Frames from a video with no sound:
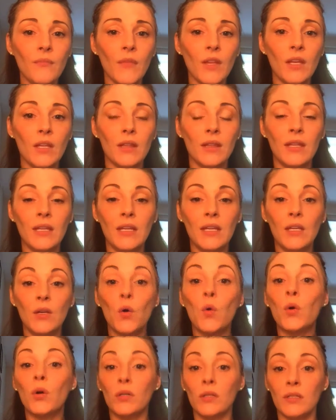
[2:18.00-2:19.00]
the
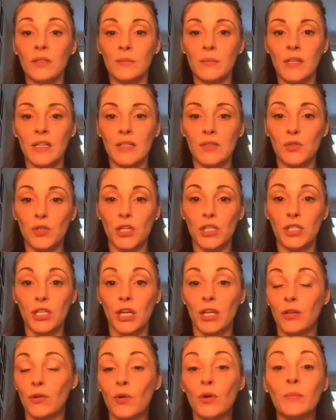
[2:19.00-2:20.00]
oral
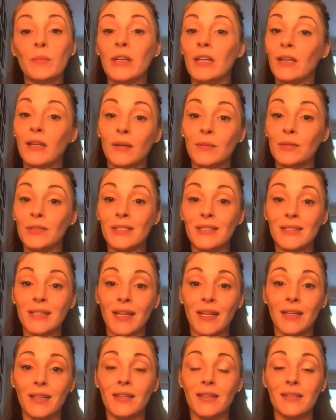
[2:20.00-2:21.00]
administration, or being able to
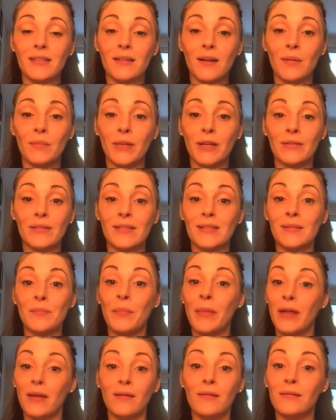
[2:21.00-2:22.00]
take these compounds as a
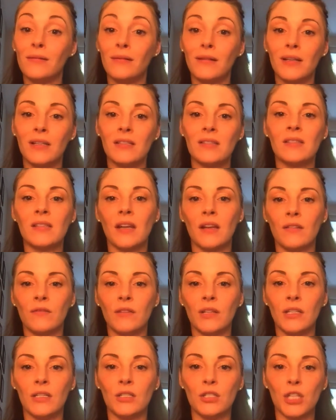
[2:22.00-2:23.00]
pill instead of
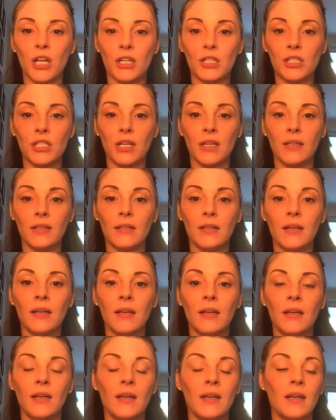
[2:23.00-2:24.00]
an injection.
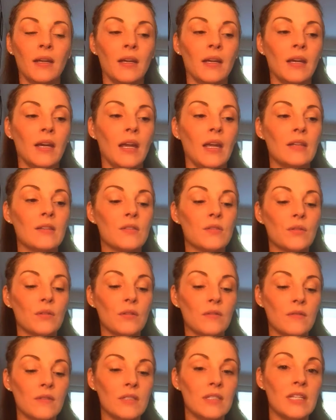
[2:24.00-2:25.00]
And sort
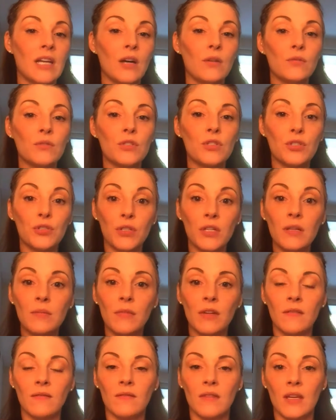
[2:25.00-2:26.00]
of the downstream
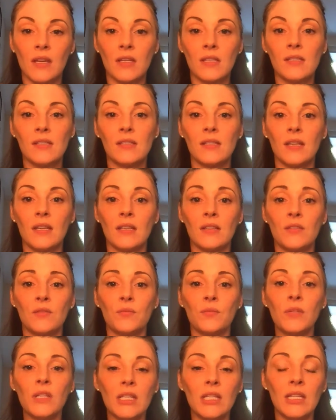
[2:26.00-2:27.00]
of this is
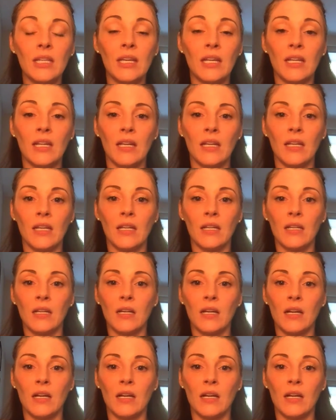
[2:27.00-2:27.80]
really getting